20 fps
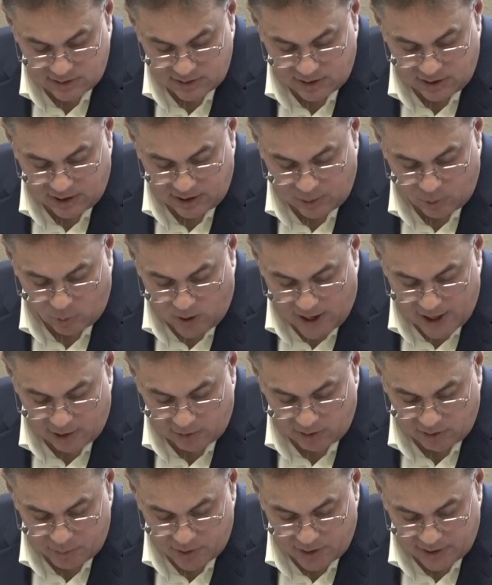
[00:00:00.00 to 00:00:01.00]
and water
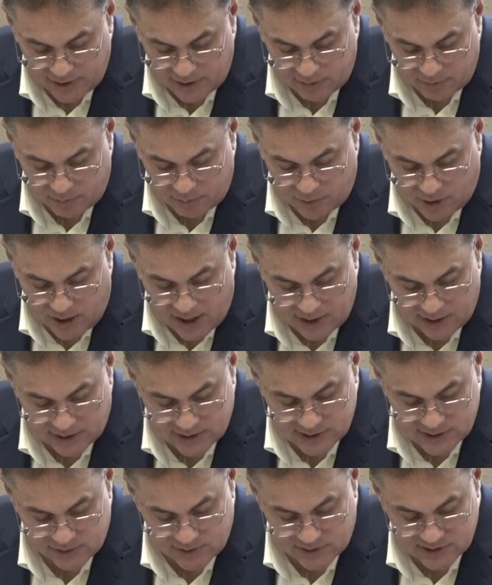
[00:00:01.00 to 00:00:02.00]
repellent
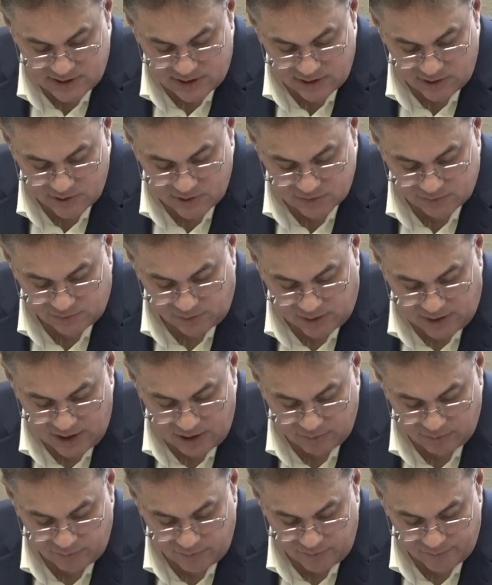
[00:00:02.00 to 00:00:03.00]
products to extend useful
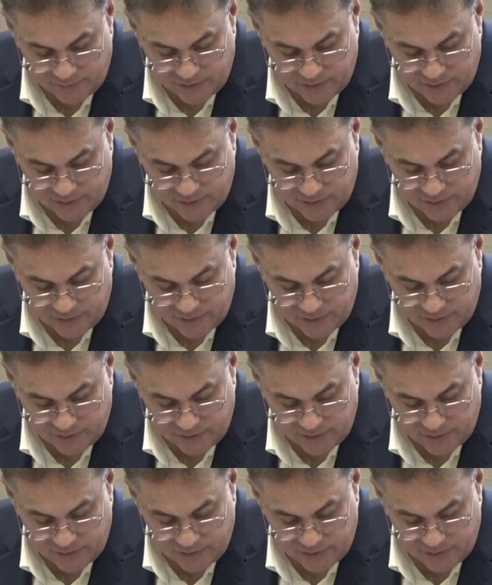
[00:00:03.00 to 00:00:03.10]
life,